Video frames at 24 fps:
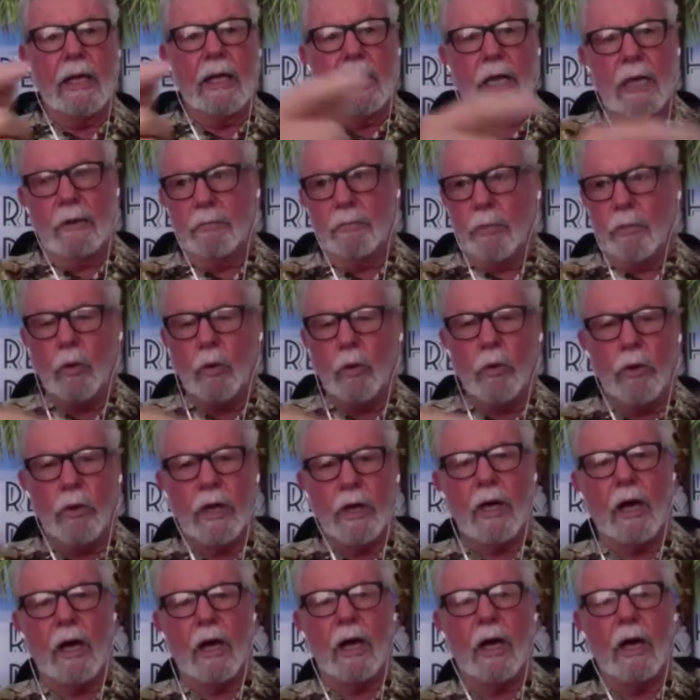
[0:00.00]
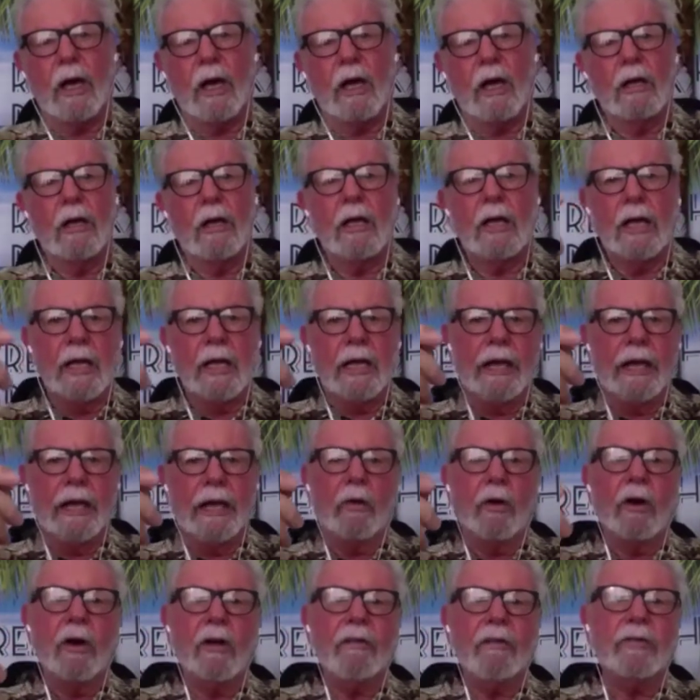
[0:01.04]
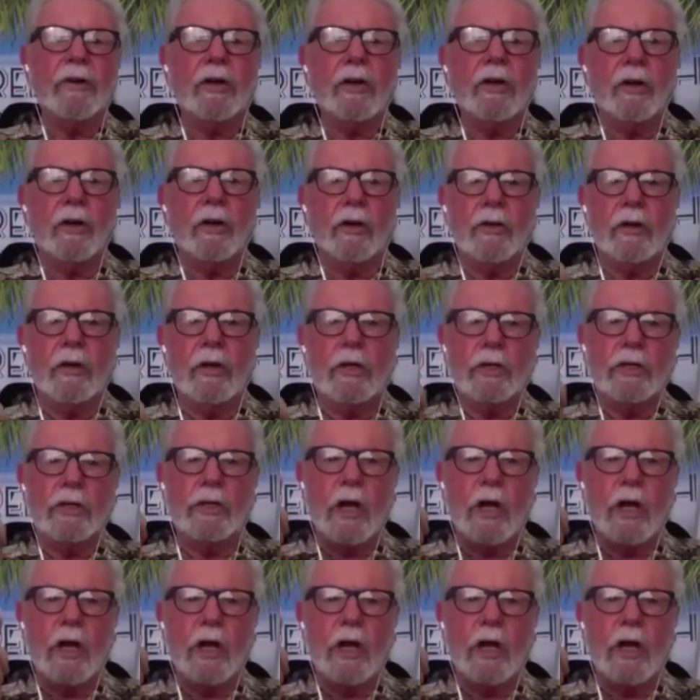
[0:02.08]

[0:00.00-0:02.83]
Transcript: He's bought the car. Now, I've earned